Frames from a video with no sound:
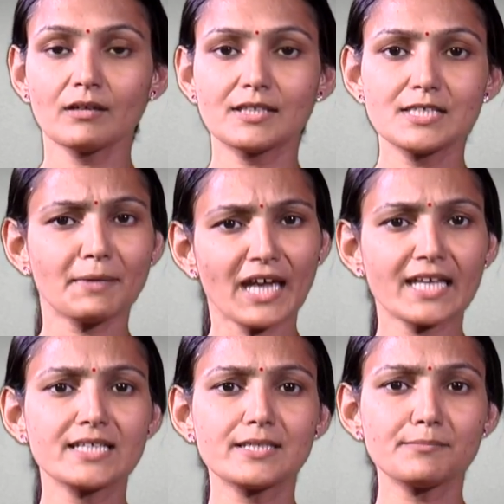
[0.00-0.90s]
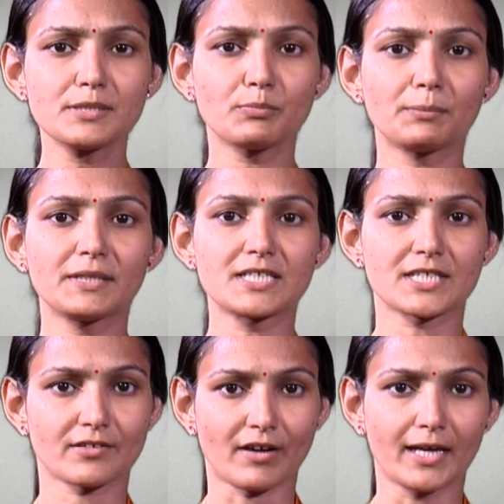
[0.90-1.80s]
These mechanisms will be
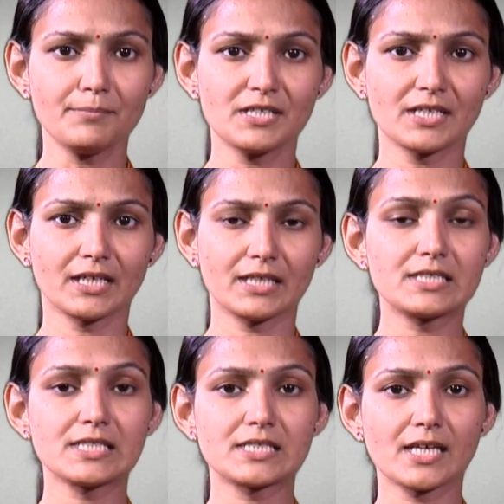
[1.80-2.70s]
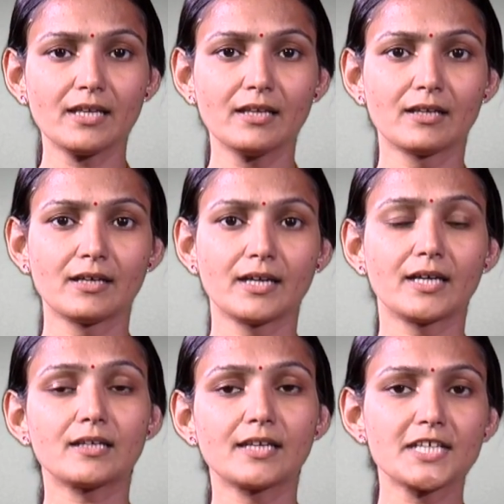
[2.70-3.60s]
described in detail
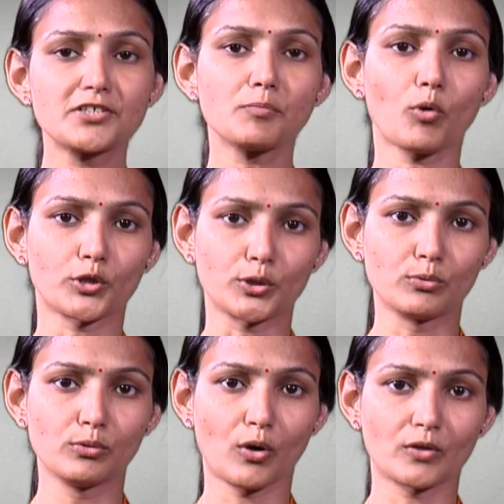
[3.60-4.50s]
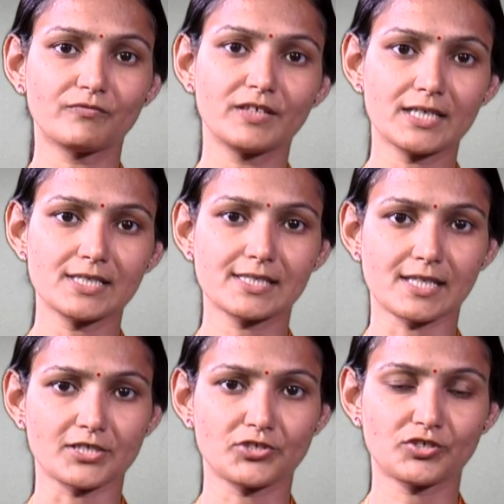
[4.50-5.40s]
in a later module on fecal
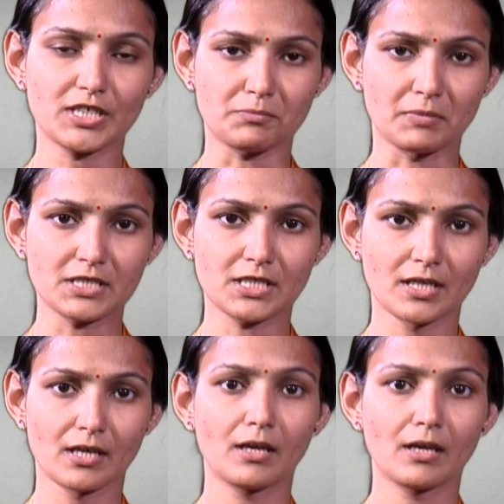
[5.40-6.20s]
sludge treatment,